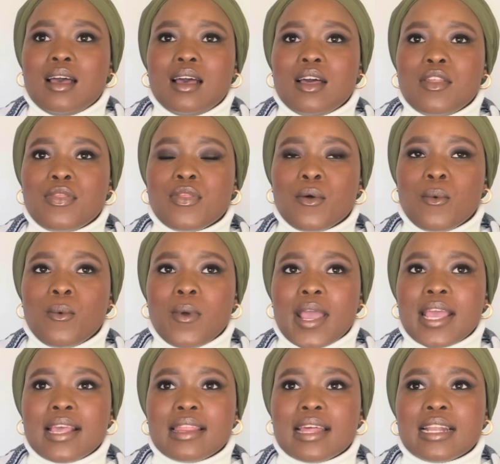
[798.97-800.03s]
the
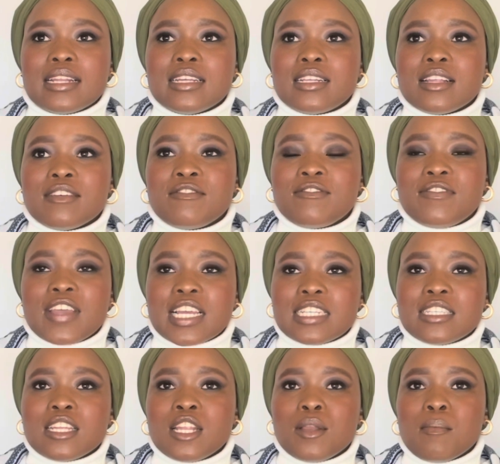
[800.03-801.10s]
way that it
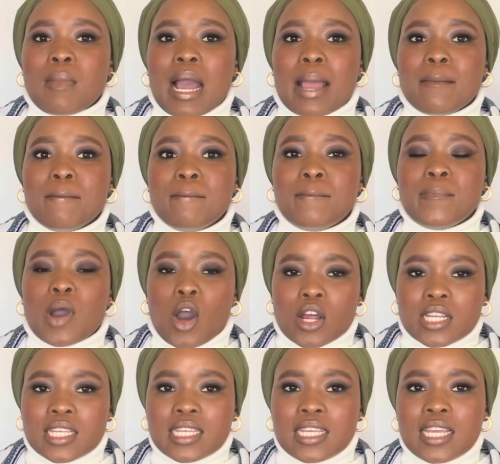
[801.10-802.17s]
affected my
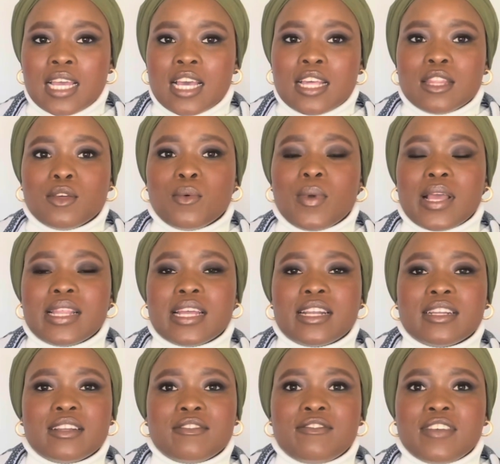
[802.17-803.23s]
body, the way that it
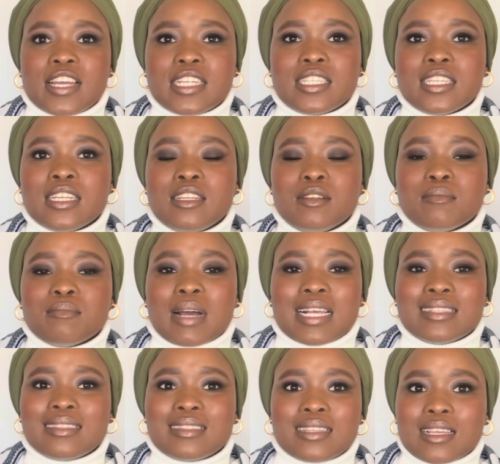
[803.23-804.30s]
affected my
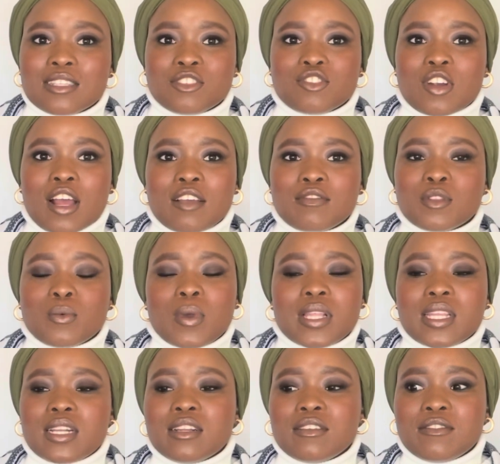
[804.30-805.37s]
sex drive, the way
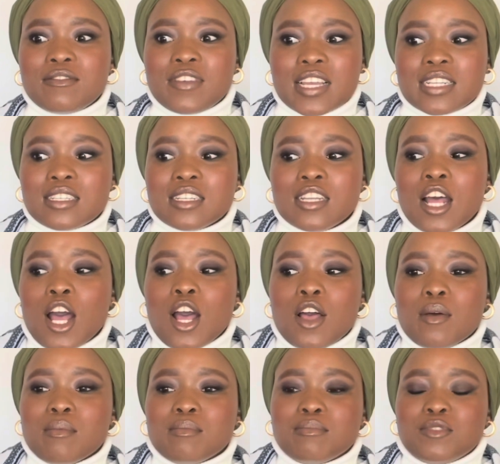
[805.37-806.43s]
that it affected
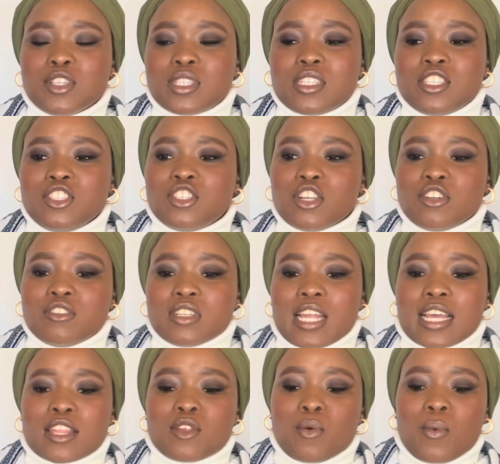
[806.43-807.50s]
just in general,
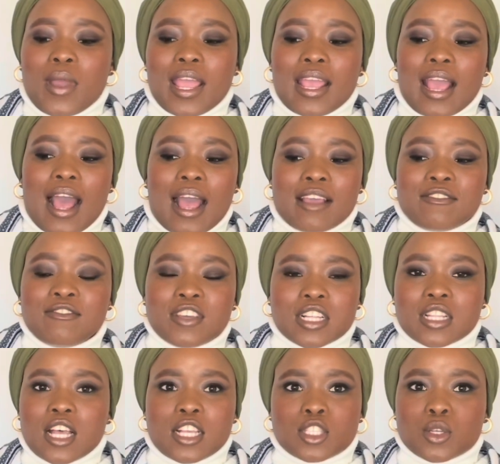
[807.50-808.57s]
like the way I feel
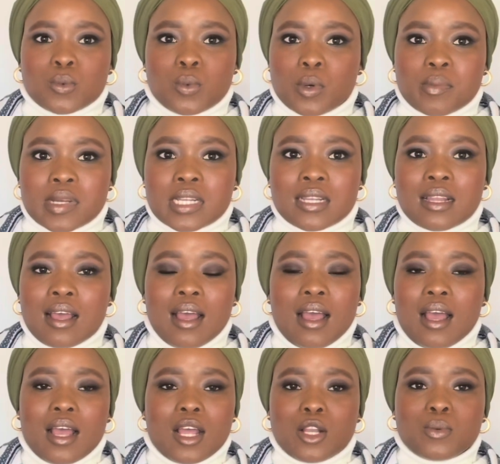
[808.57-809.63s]
as a woman,
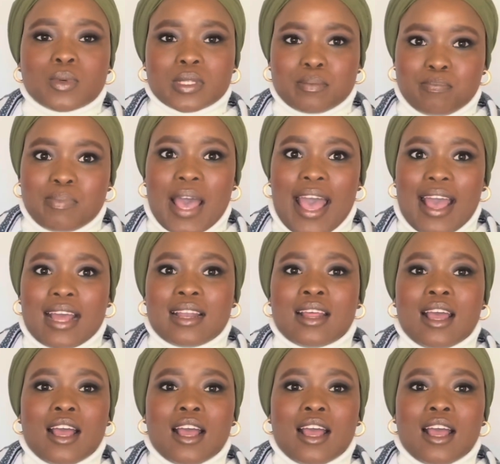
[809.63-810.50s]
it was bad.